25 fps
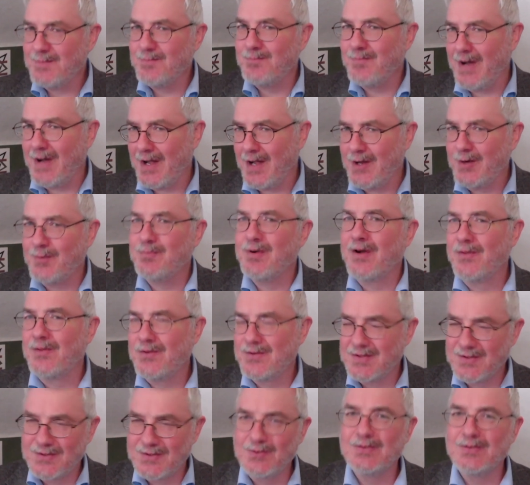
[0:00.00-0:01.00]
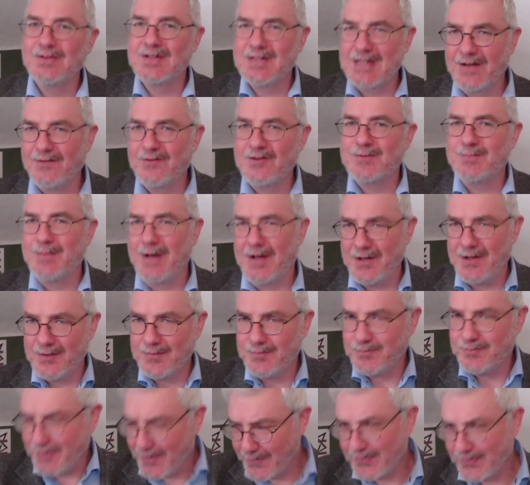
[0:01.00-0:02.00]
by your brothers and sold to slavers by your
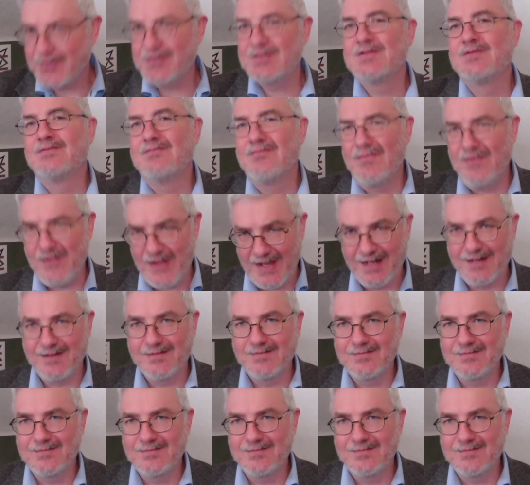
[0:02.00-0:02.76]
brothers thing.